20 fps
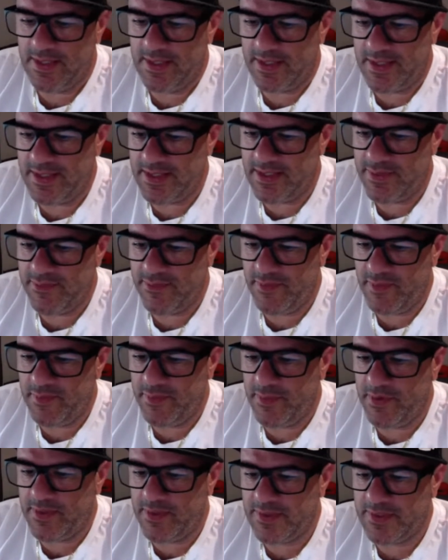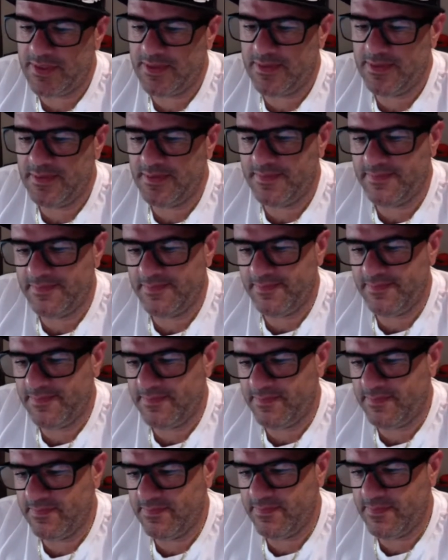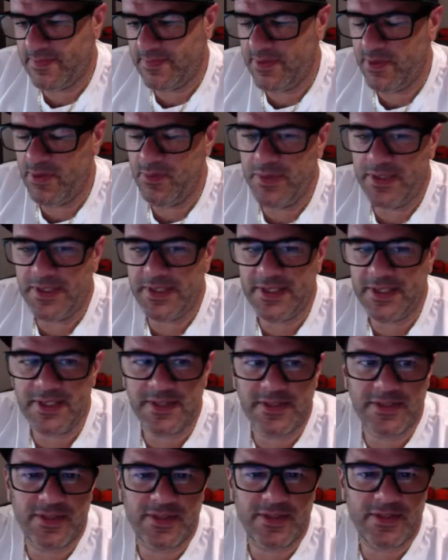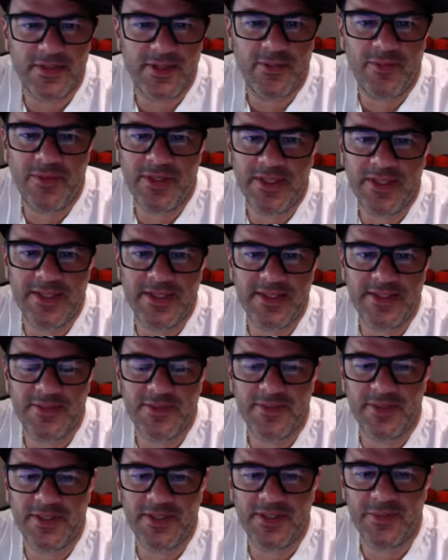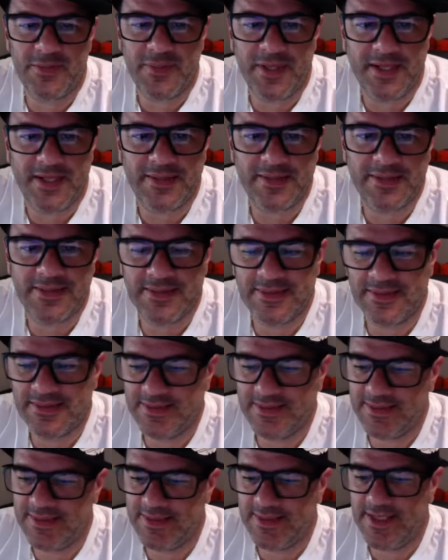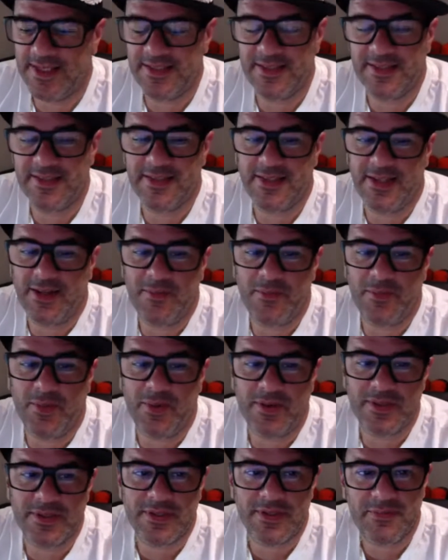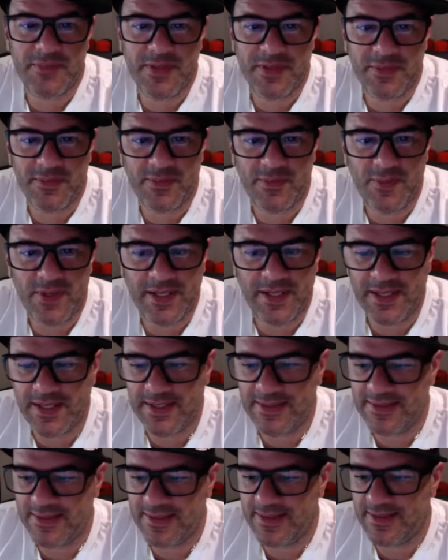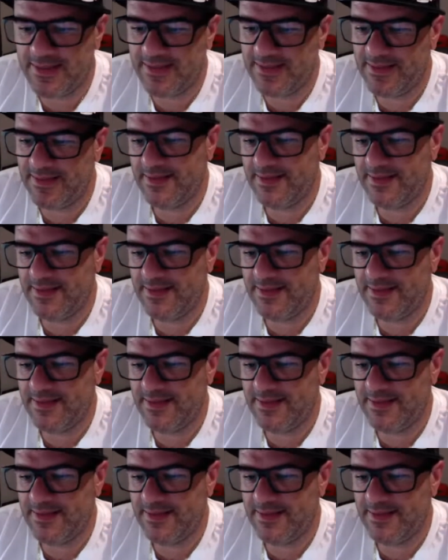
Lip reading: Is he from Boston? No wonder he's one of the best. See, I just love Boston people. What can I say?